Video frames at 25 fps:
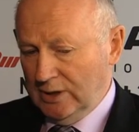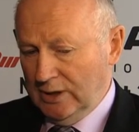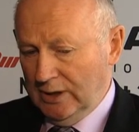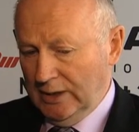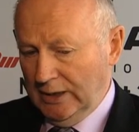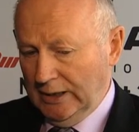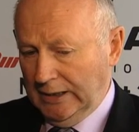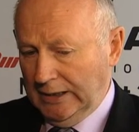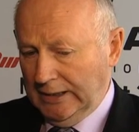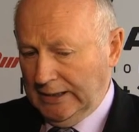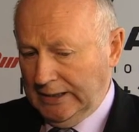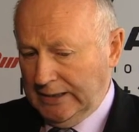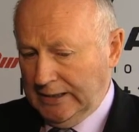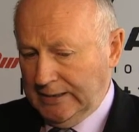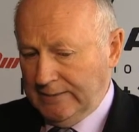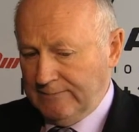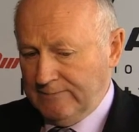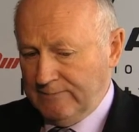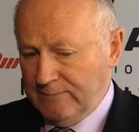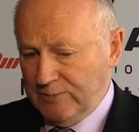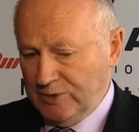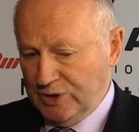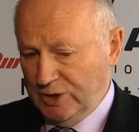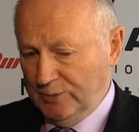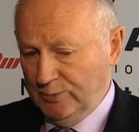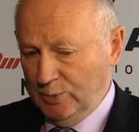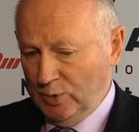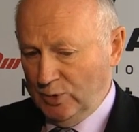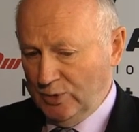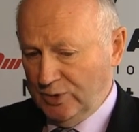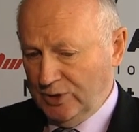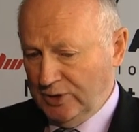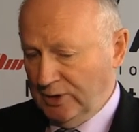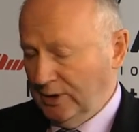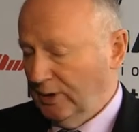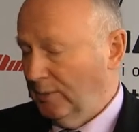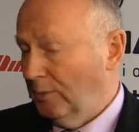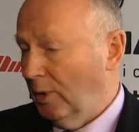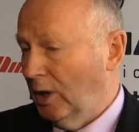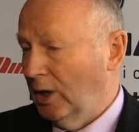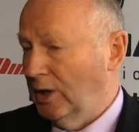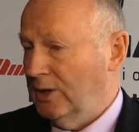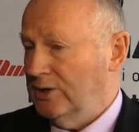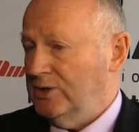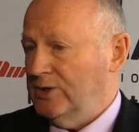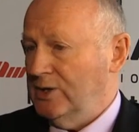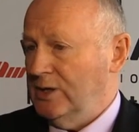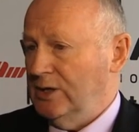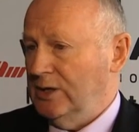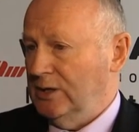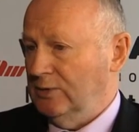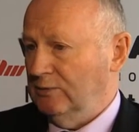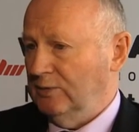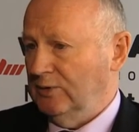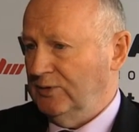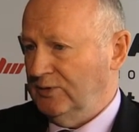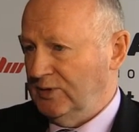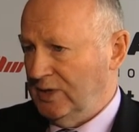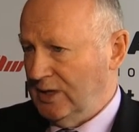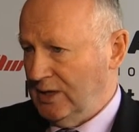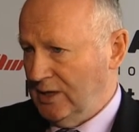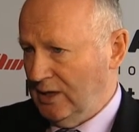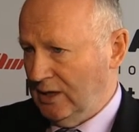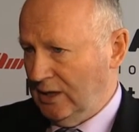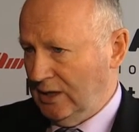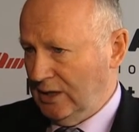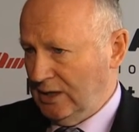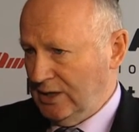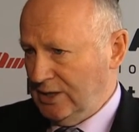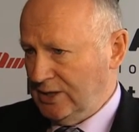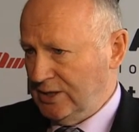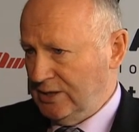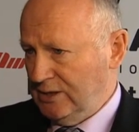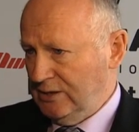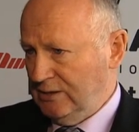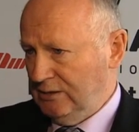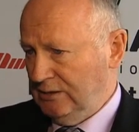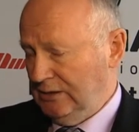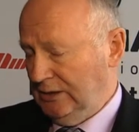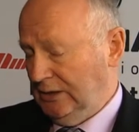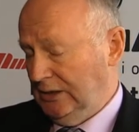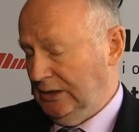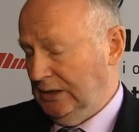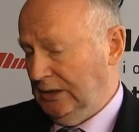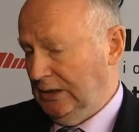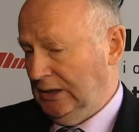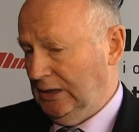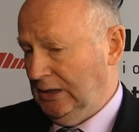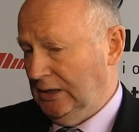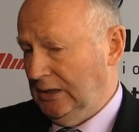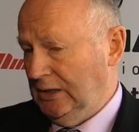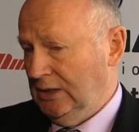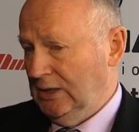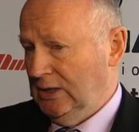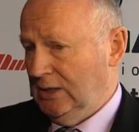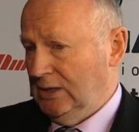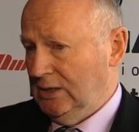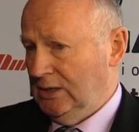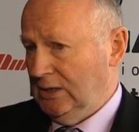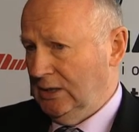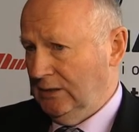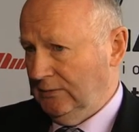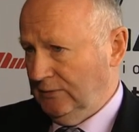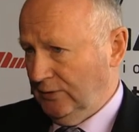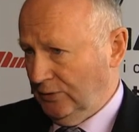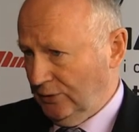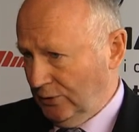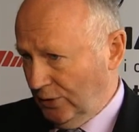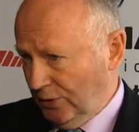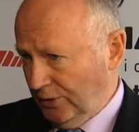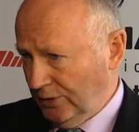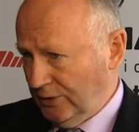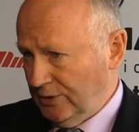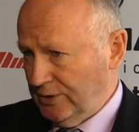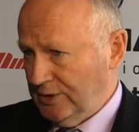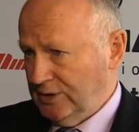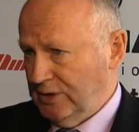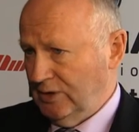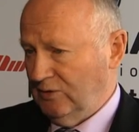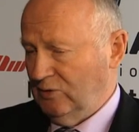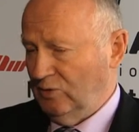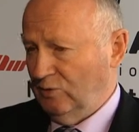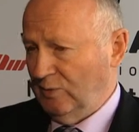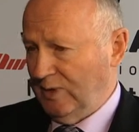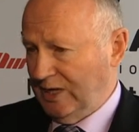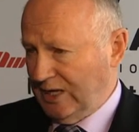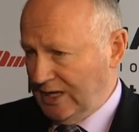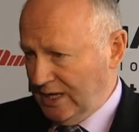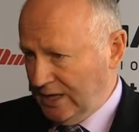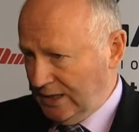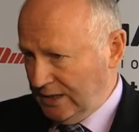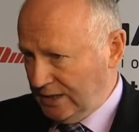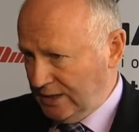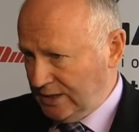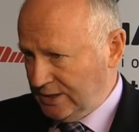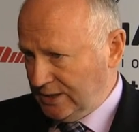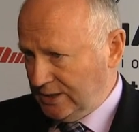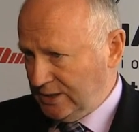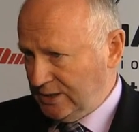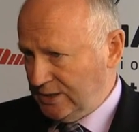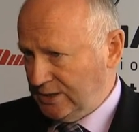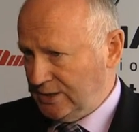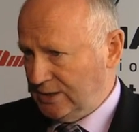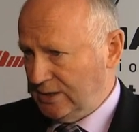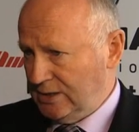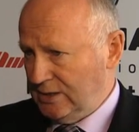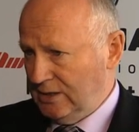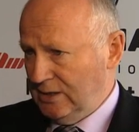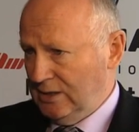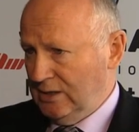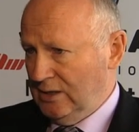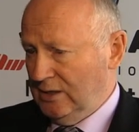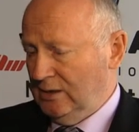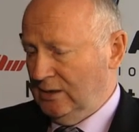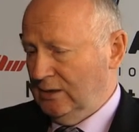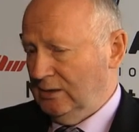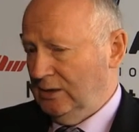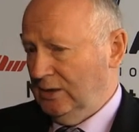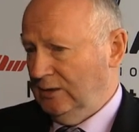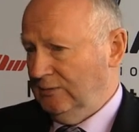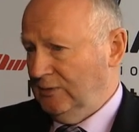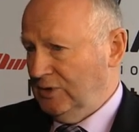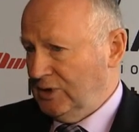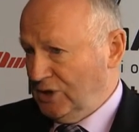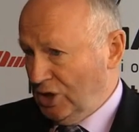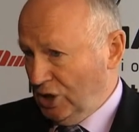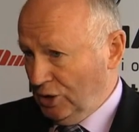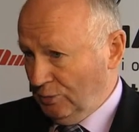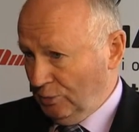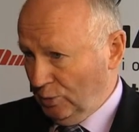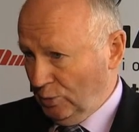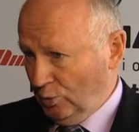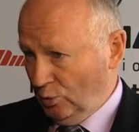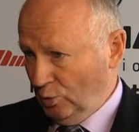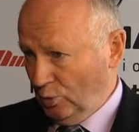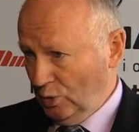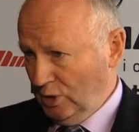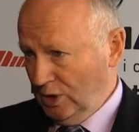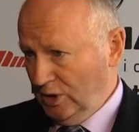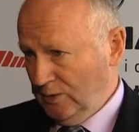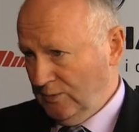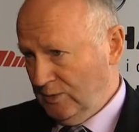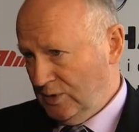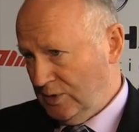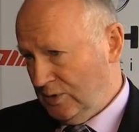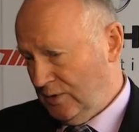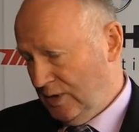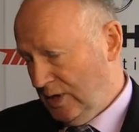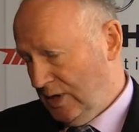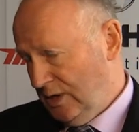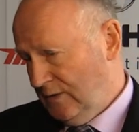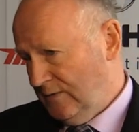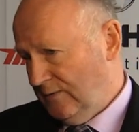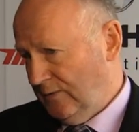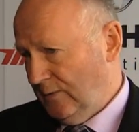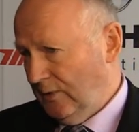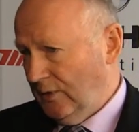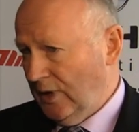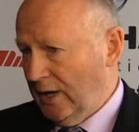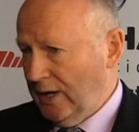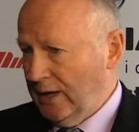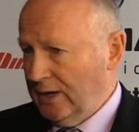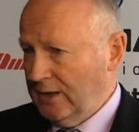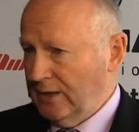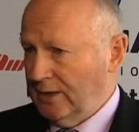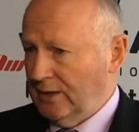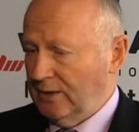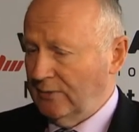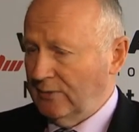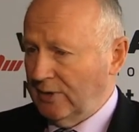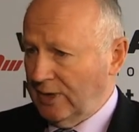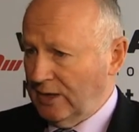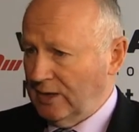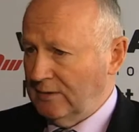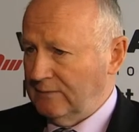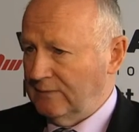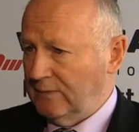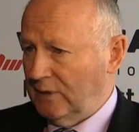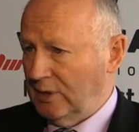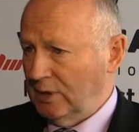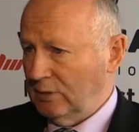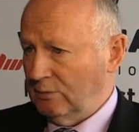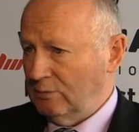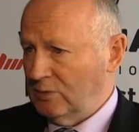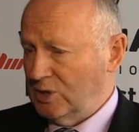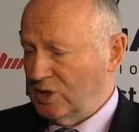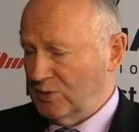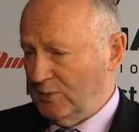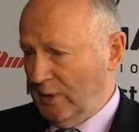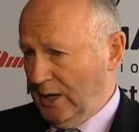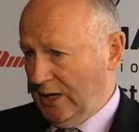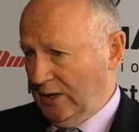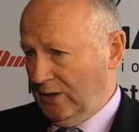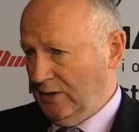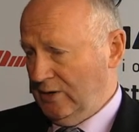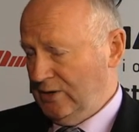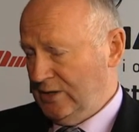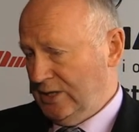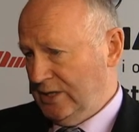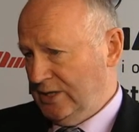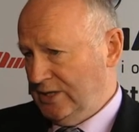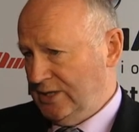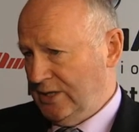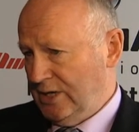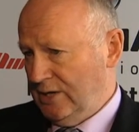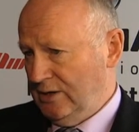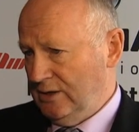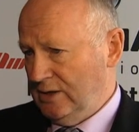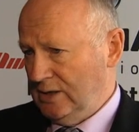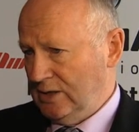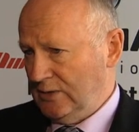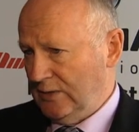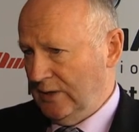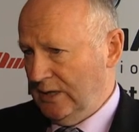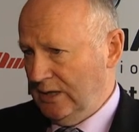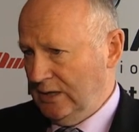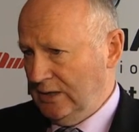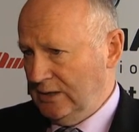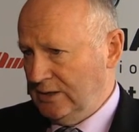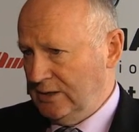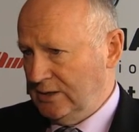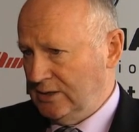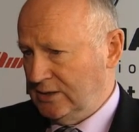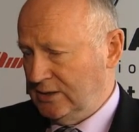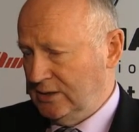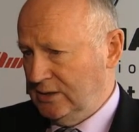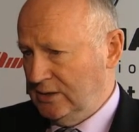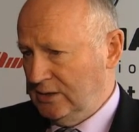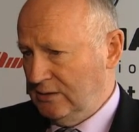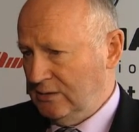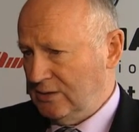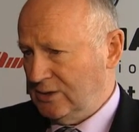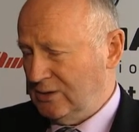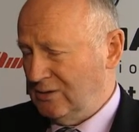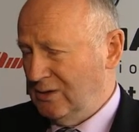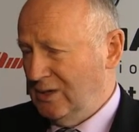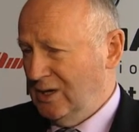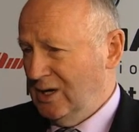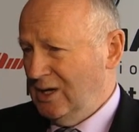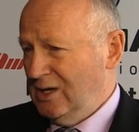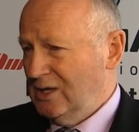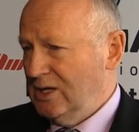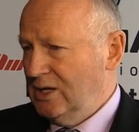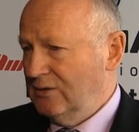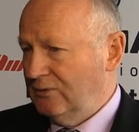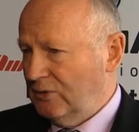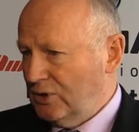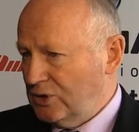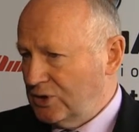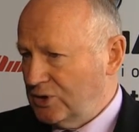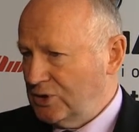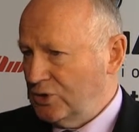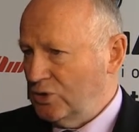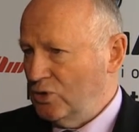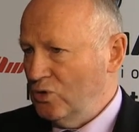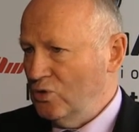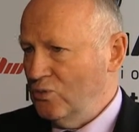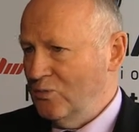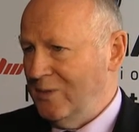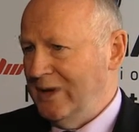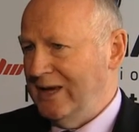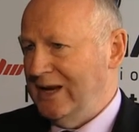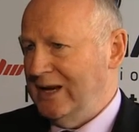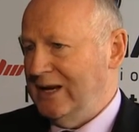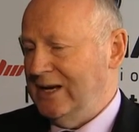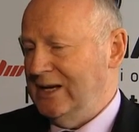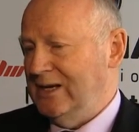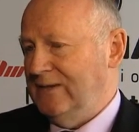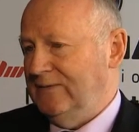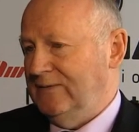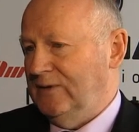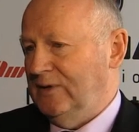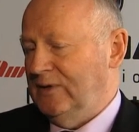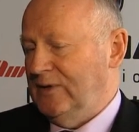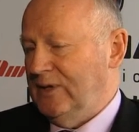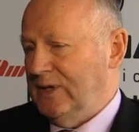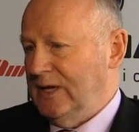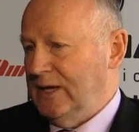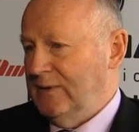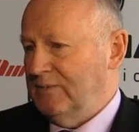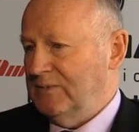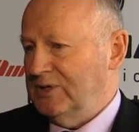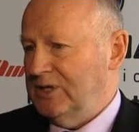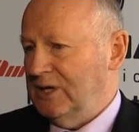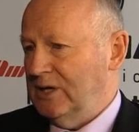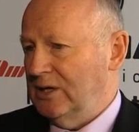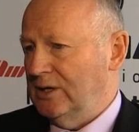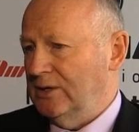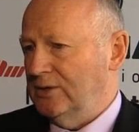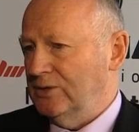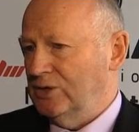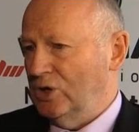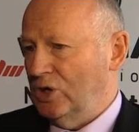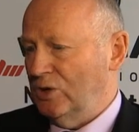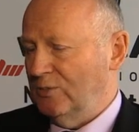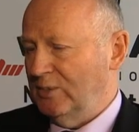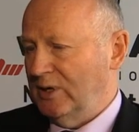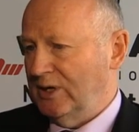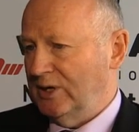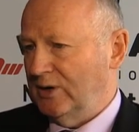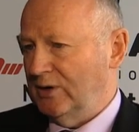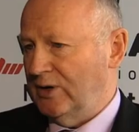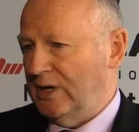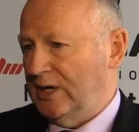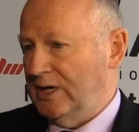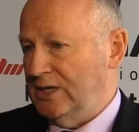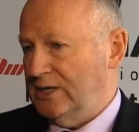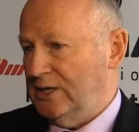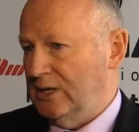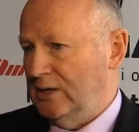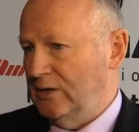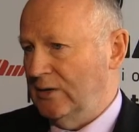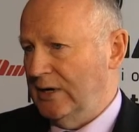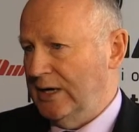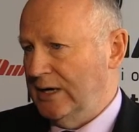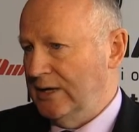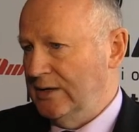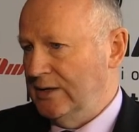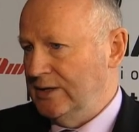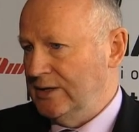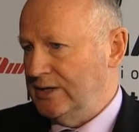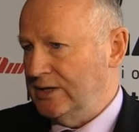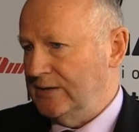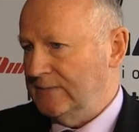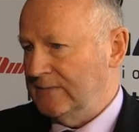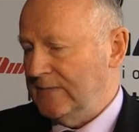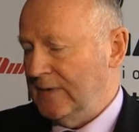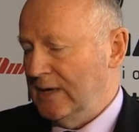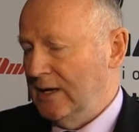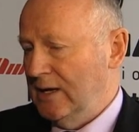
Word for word: Uh, supporter in Martry and with Dean Harrison. Uh, you have the Rutters, you have the McGuinnesses, you have the Jeremy Williams riding for Ryan, and Ryan Farquhar's back out this year as well. Just you know, so you've got so many different names there and top international riders.